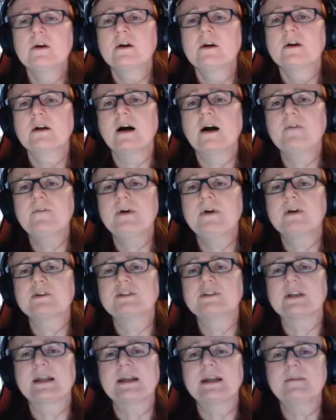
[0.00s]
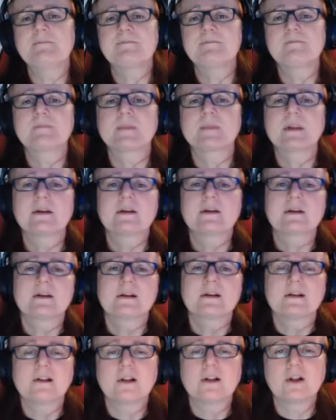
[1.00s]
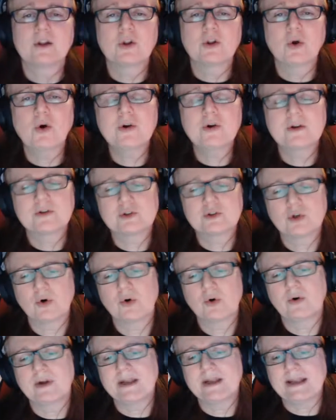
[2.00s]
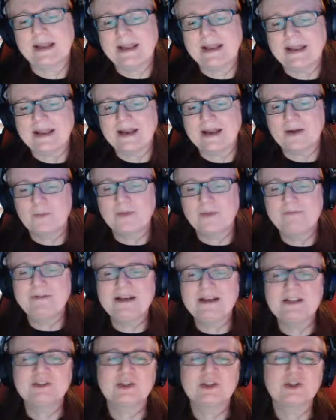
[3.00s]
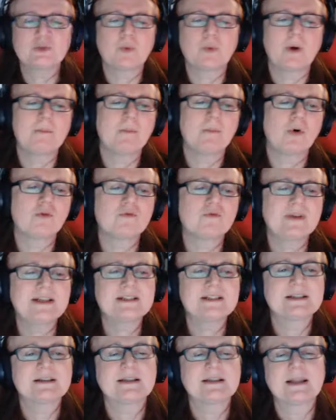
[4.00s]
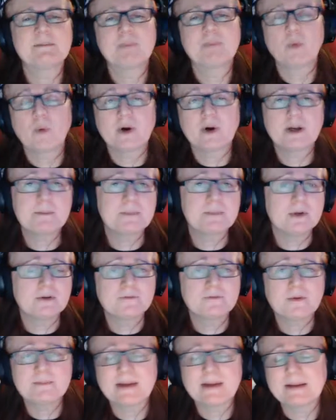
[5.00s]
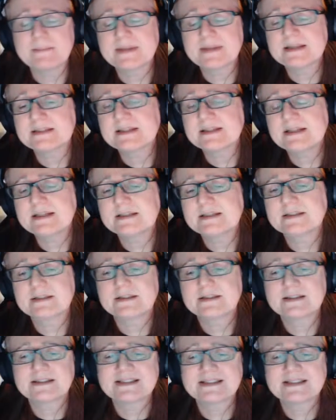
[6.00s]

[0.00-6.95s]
Conversely, look at Toy here. We finished this one more recently, but what a beautiful map this is.